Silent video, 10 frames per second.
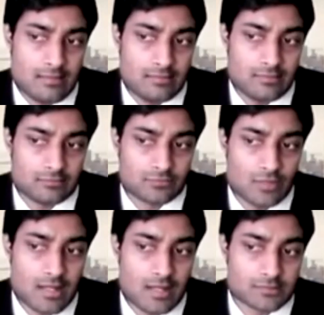So
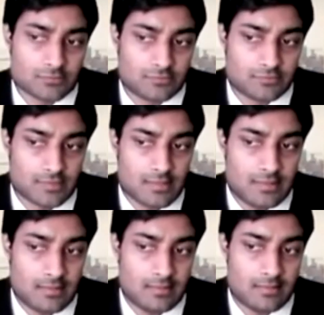I should
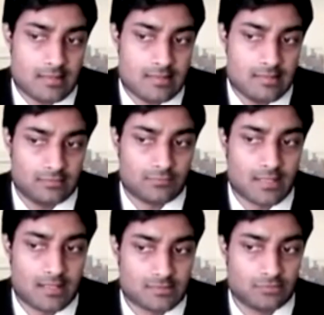say is
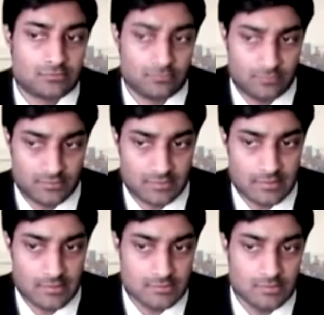financial
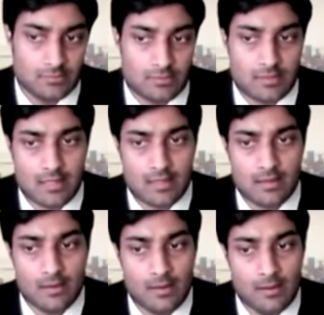sophistication.
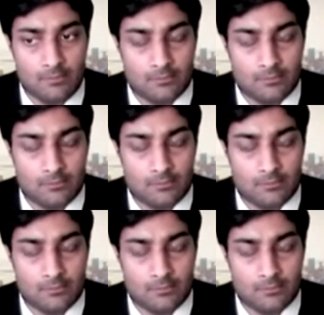Um,